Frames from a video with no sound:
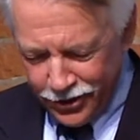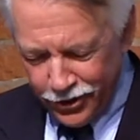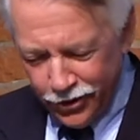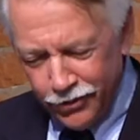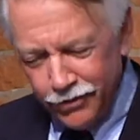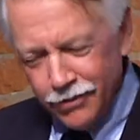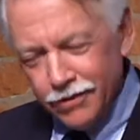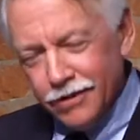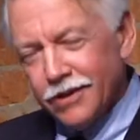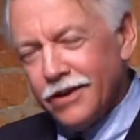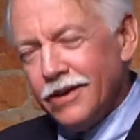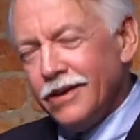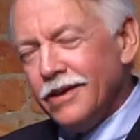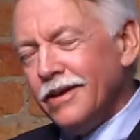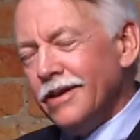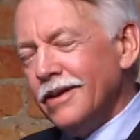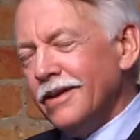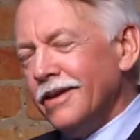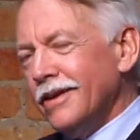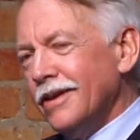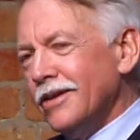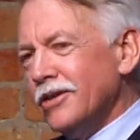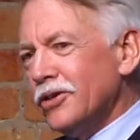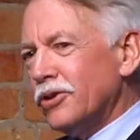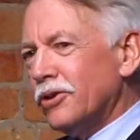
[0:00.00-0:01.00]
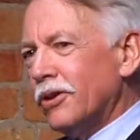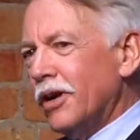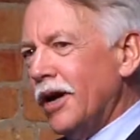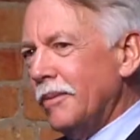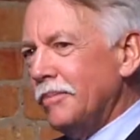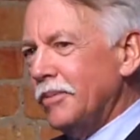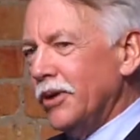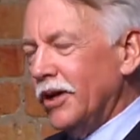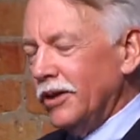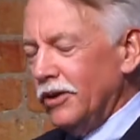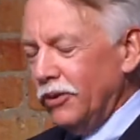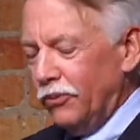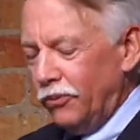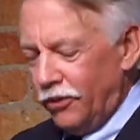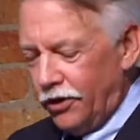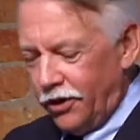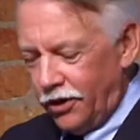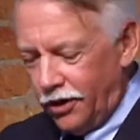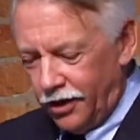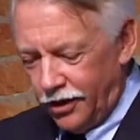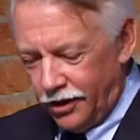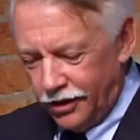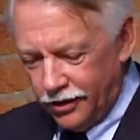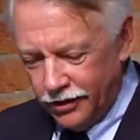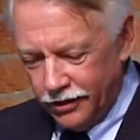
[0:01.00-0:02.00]
so, inscribed on the
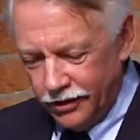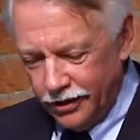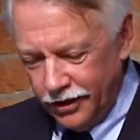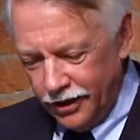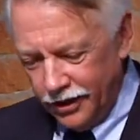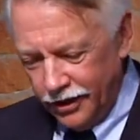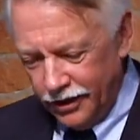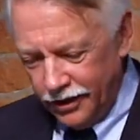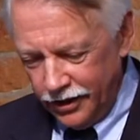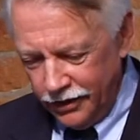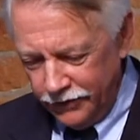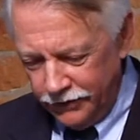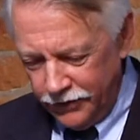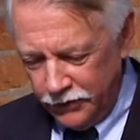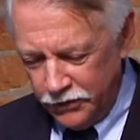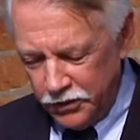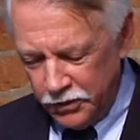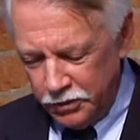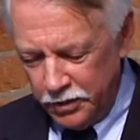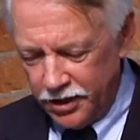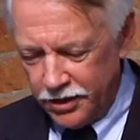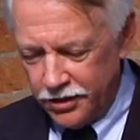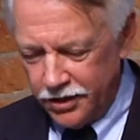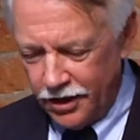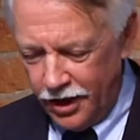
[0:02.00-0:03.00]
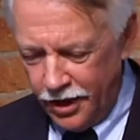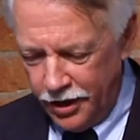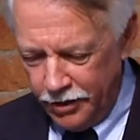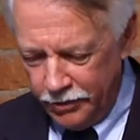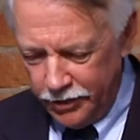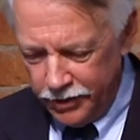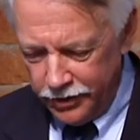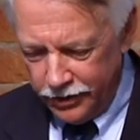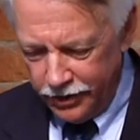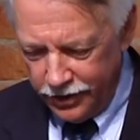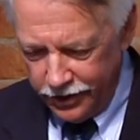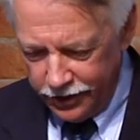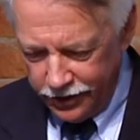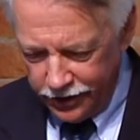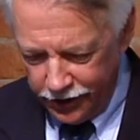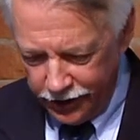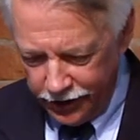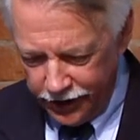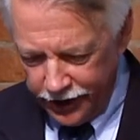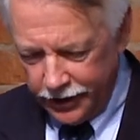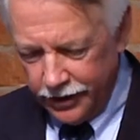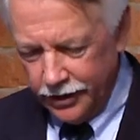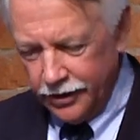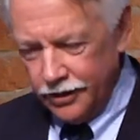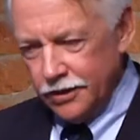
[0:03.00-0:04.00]
wall, uh, if you've spent time in the
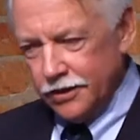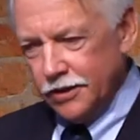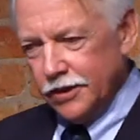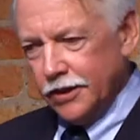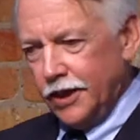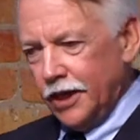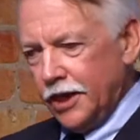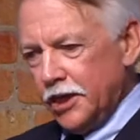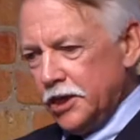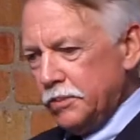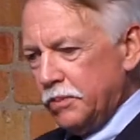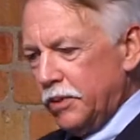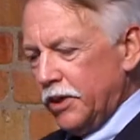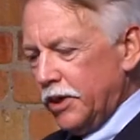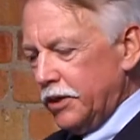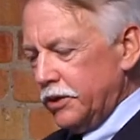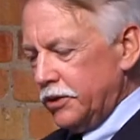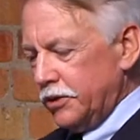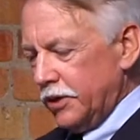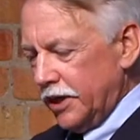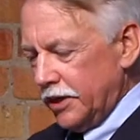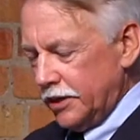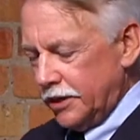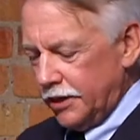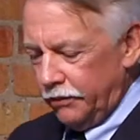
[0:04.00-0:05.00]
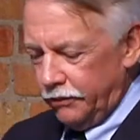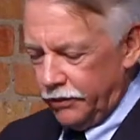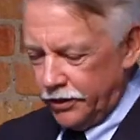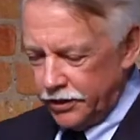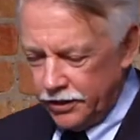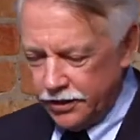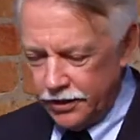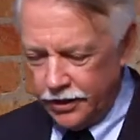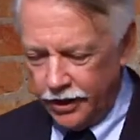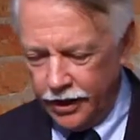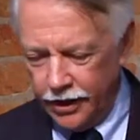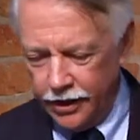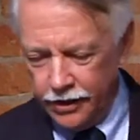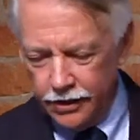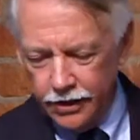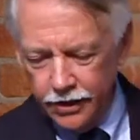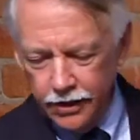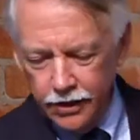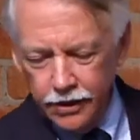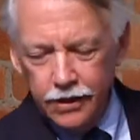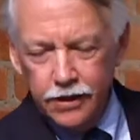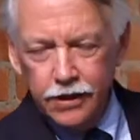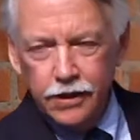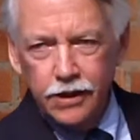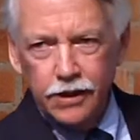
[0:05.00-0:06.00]
Lincoln, is the Gettysburg Address on one side
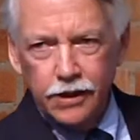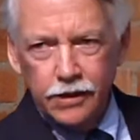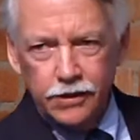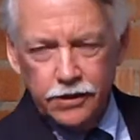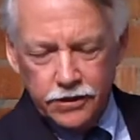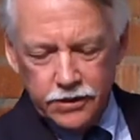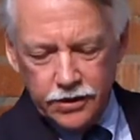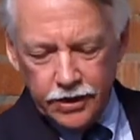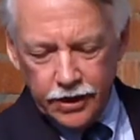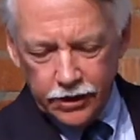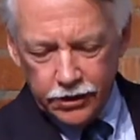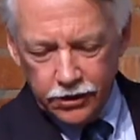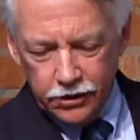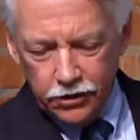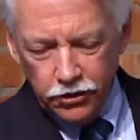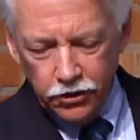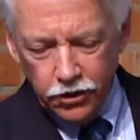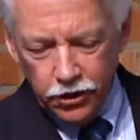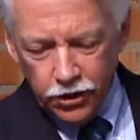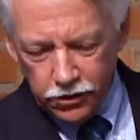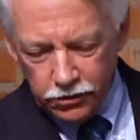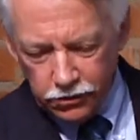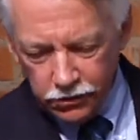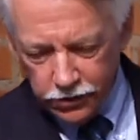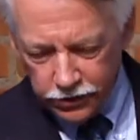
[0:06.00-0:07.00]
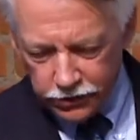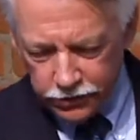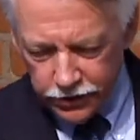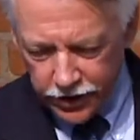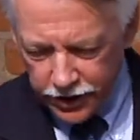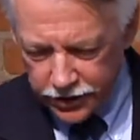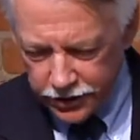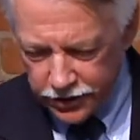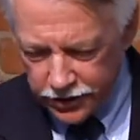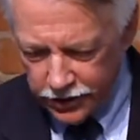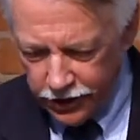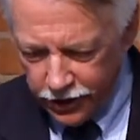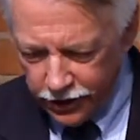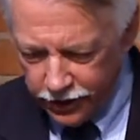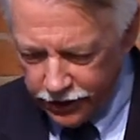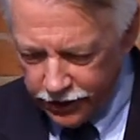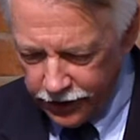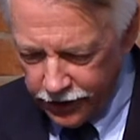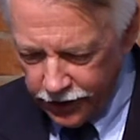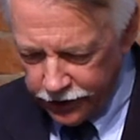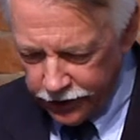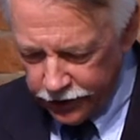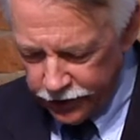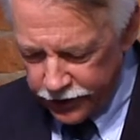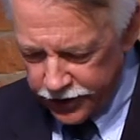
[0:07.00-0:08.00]
and the second inaugural address on
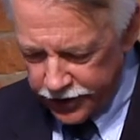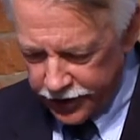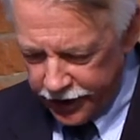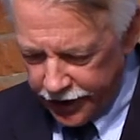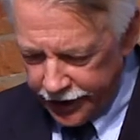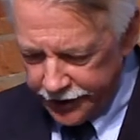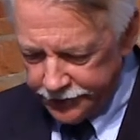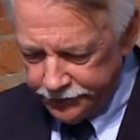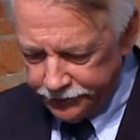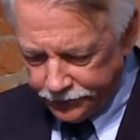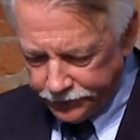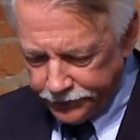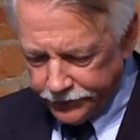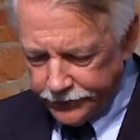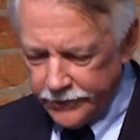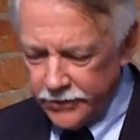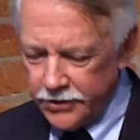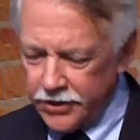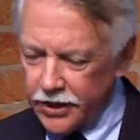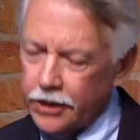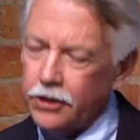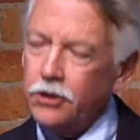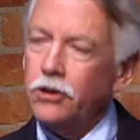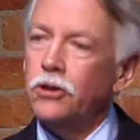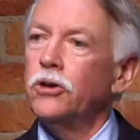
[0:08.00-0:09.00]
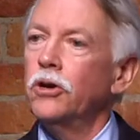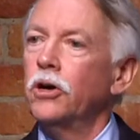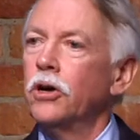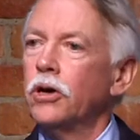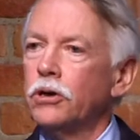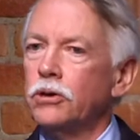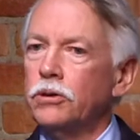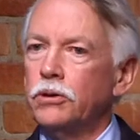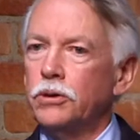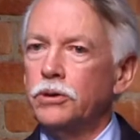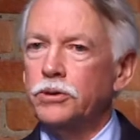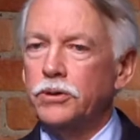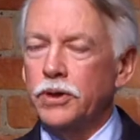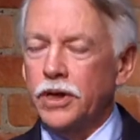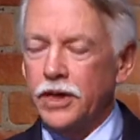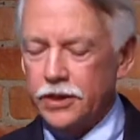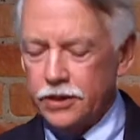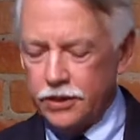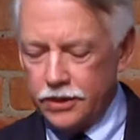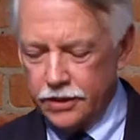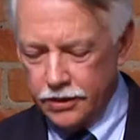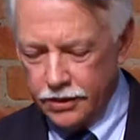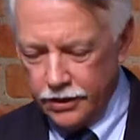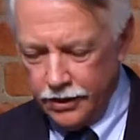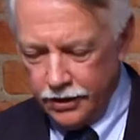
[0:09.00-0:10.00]
the other side. Second inaugural
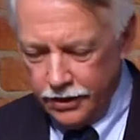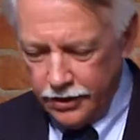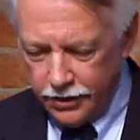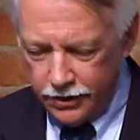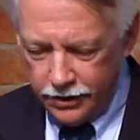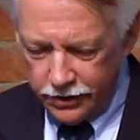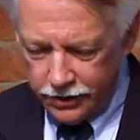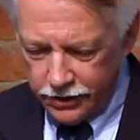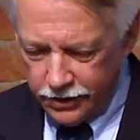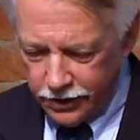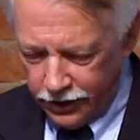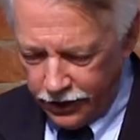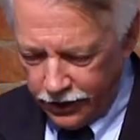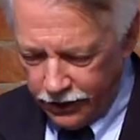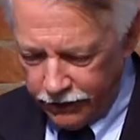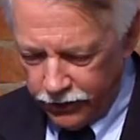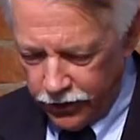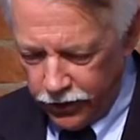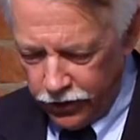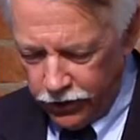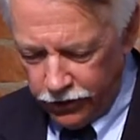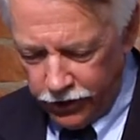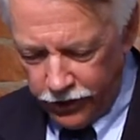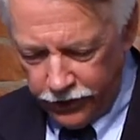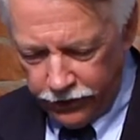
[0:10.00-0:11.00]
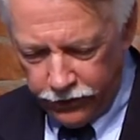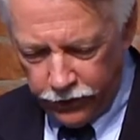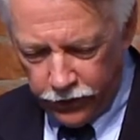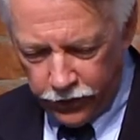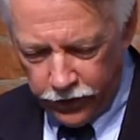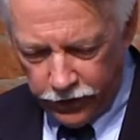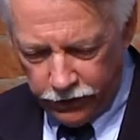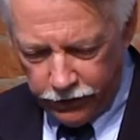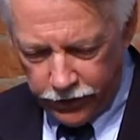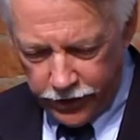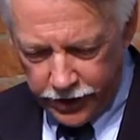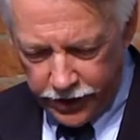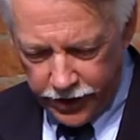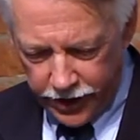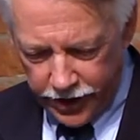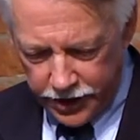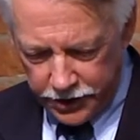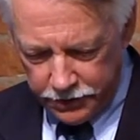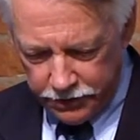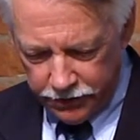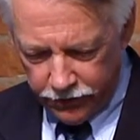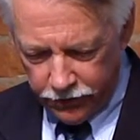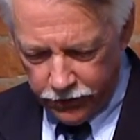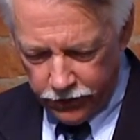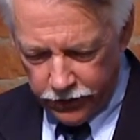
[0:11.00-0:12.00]
address delivered only 41
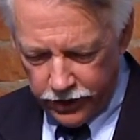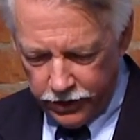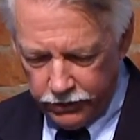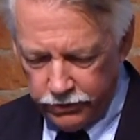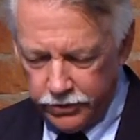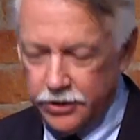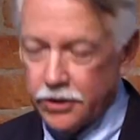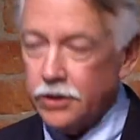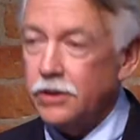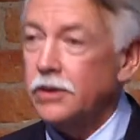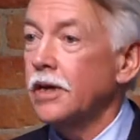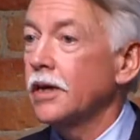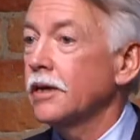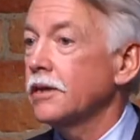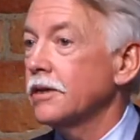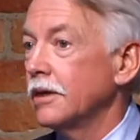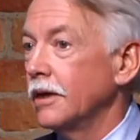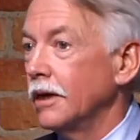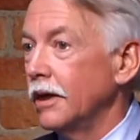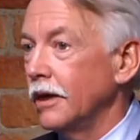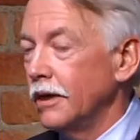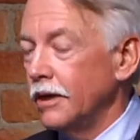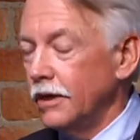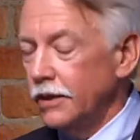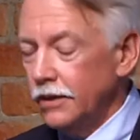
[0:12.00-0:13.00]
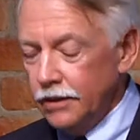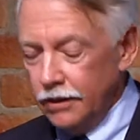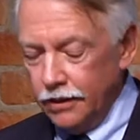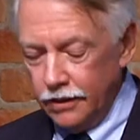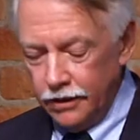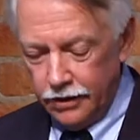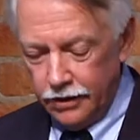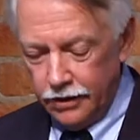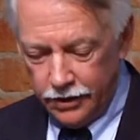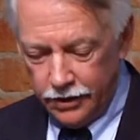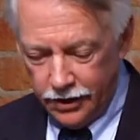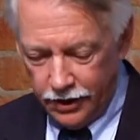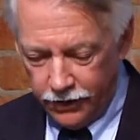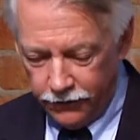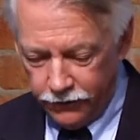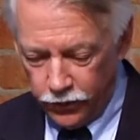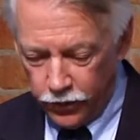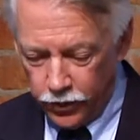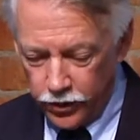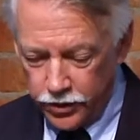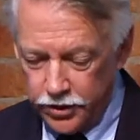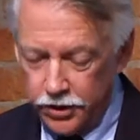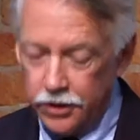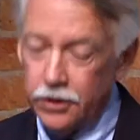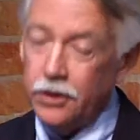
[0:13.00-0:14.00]
days before he was assassinated at
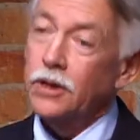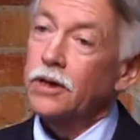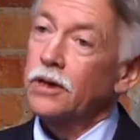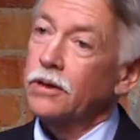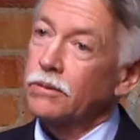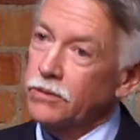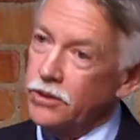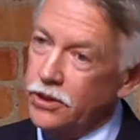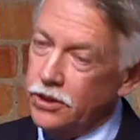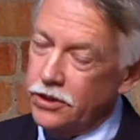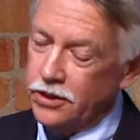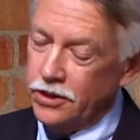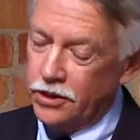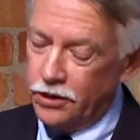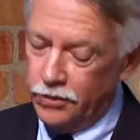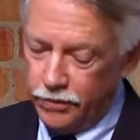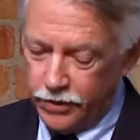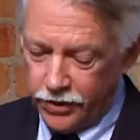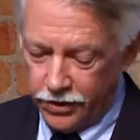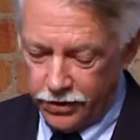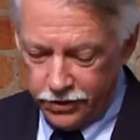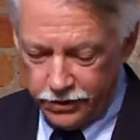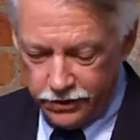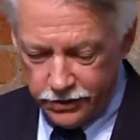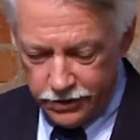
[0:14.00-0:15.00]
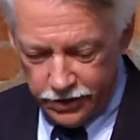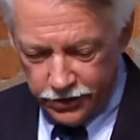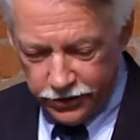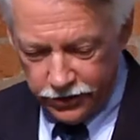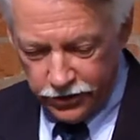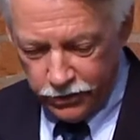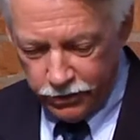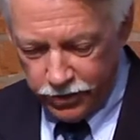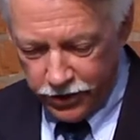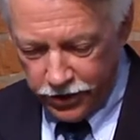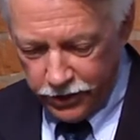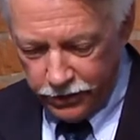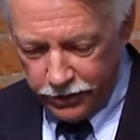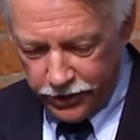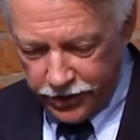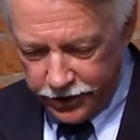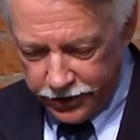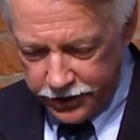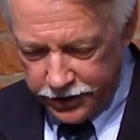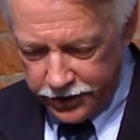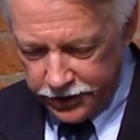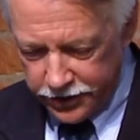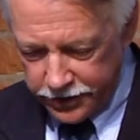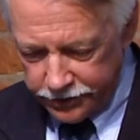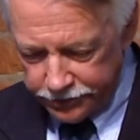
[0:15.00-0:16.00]
Ford's Theater, which is all part, also part of the
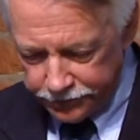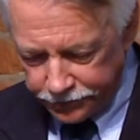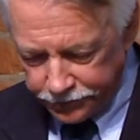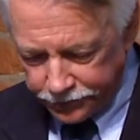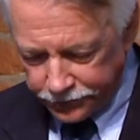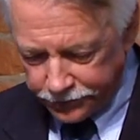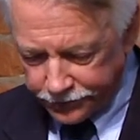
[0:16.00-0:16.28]
park system.